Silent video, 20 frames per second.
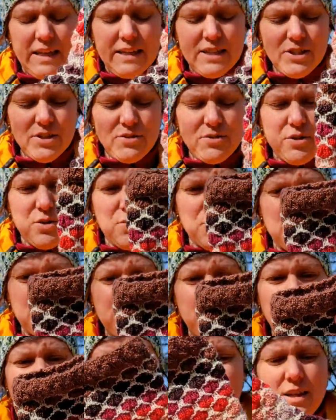I don't know
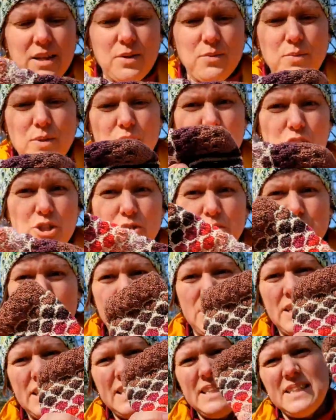what blocking will do
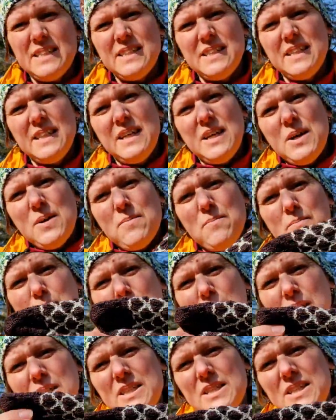to it,
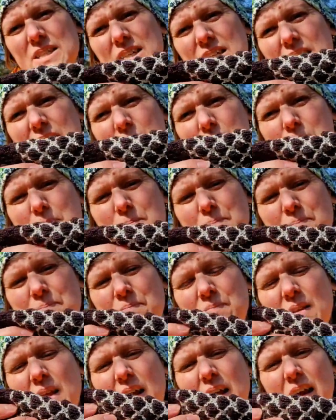but
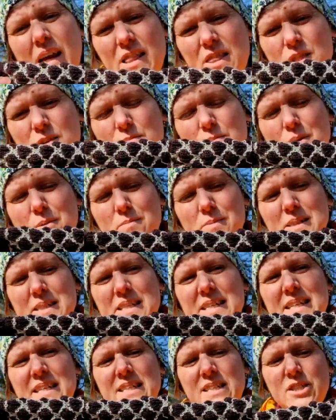at the moment
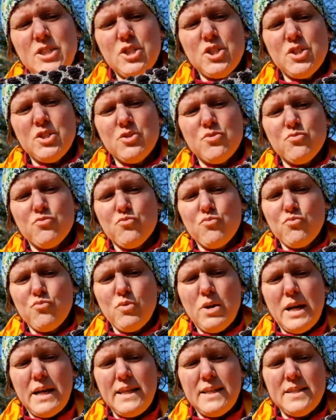it's
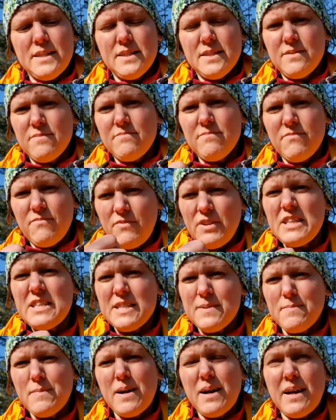right,
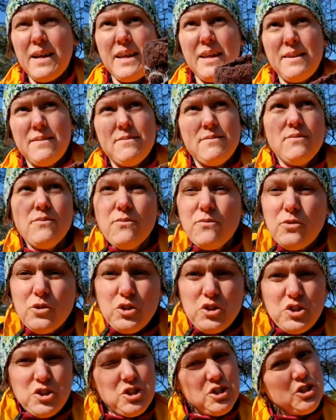fits my
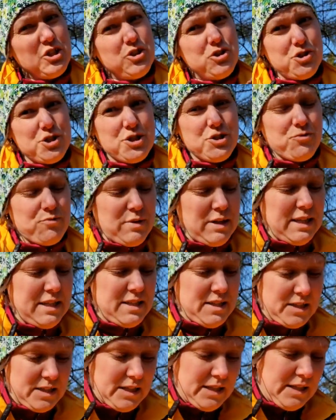foot just
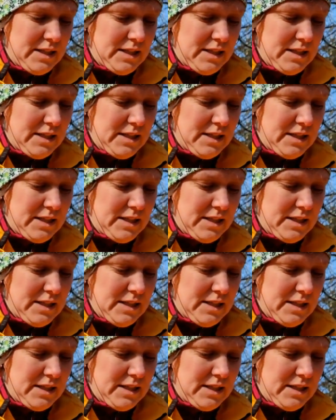right.